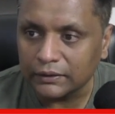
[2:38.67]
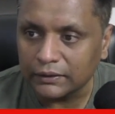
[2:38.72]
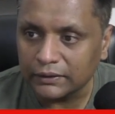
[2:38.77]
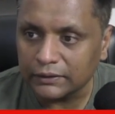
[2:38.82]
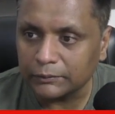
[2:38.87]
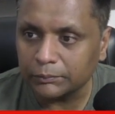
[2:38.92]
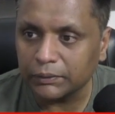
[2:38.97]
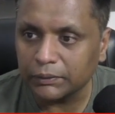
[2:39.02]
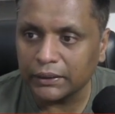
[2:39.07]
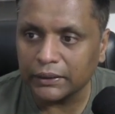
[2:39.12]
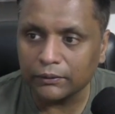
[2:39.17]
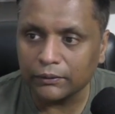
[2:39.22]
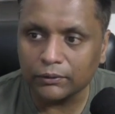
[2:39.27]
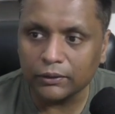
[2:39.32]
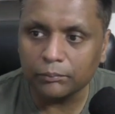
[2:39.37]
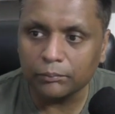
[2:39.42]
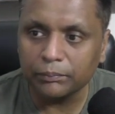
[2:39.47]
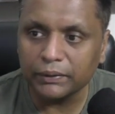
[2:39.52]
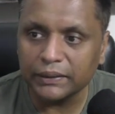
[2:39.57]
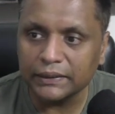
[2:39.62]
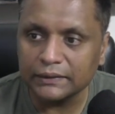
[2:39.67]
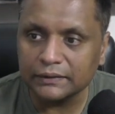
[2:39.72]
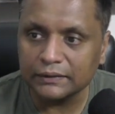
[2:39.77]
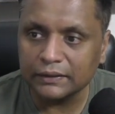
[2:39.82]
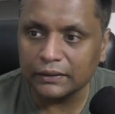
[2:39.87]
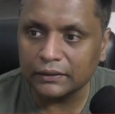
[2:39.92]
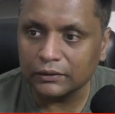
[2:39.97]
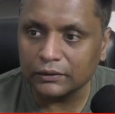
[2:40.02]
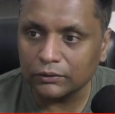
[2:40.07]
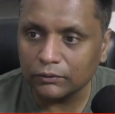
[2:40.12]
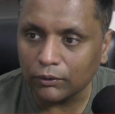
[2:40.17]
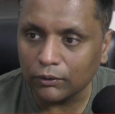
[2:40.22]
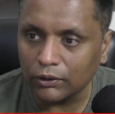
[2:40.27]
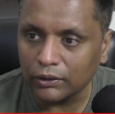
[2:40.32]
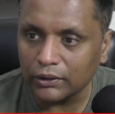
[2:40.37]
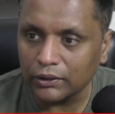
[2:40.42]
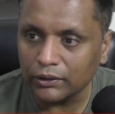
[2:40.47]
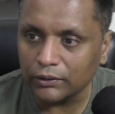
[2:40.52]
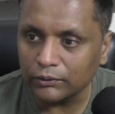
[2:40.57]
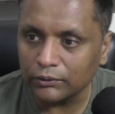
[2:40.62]
this particular piece then all
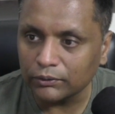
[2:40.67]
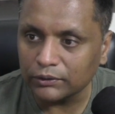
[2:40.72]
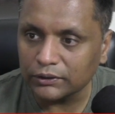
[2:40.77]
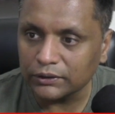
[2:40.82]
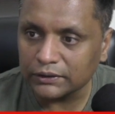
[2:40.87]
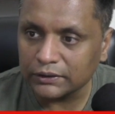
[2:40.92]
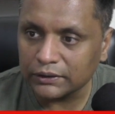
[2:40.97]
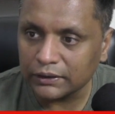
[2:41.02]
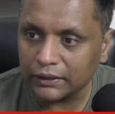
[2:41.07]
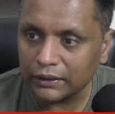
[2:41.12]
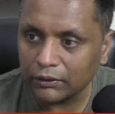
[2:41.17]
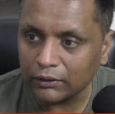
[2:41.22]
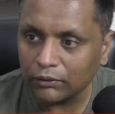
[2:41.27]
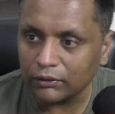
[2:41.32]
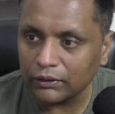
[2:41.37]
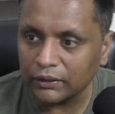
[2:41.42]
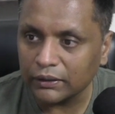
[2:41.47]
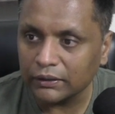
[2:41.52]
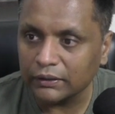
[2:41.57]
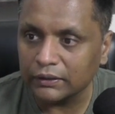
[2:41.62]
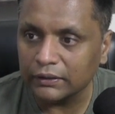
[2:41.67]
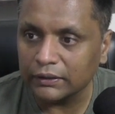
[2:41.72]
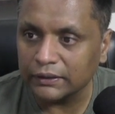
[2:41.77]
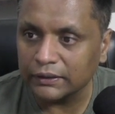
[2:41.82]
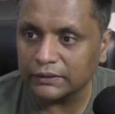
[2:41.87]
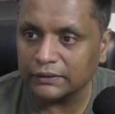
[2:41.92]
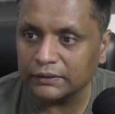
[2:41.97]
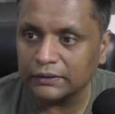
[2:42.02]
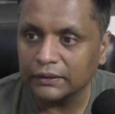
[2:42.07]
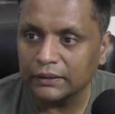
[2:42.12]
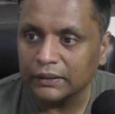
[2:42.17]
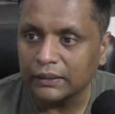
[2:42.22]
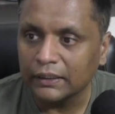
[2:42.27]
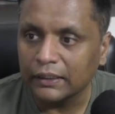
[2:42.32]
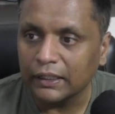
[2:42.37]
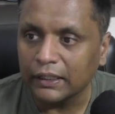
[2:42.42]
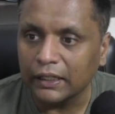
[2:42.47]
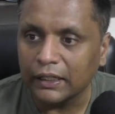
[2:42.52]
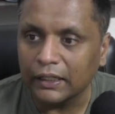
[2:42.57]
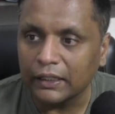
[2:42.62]
you need to just click on this
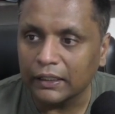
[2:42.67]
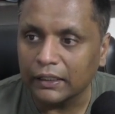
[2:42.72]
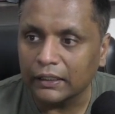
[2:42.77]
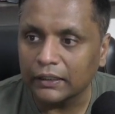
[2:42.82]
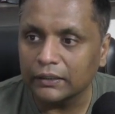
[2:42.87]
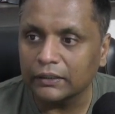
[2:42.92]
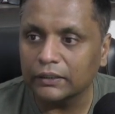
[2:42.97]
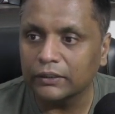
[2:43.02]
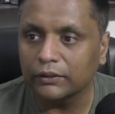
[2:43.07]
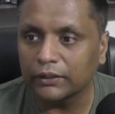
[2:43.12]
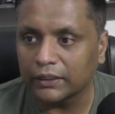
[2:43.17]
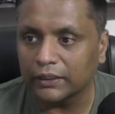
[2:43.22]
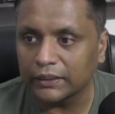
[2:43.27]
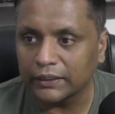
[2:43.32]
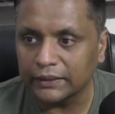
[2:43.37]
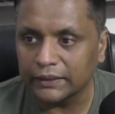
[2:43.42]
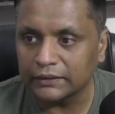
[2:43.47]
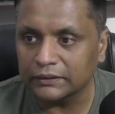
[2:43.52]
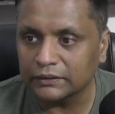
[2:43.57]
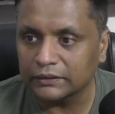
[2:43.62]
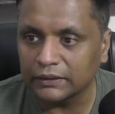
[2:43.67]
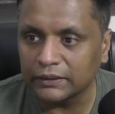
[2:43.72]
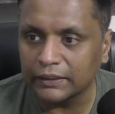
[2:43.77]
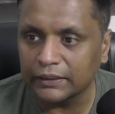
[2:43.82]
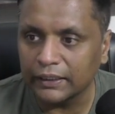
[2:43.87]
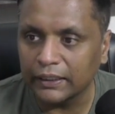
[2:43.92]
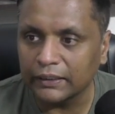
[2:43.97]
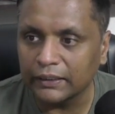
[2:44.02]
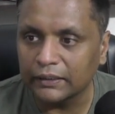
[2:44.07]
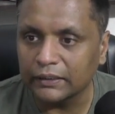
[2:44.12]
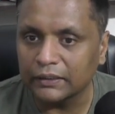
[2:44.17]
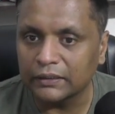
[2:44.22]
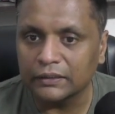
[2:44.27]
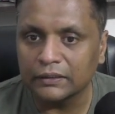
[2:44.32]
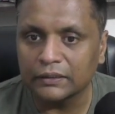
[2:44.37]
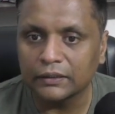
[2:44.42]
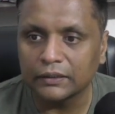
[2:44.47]
and you can easily edit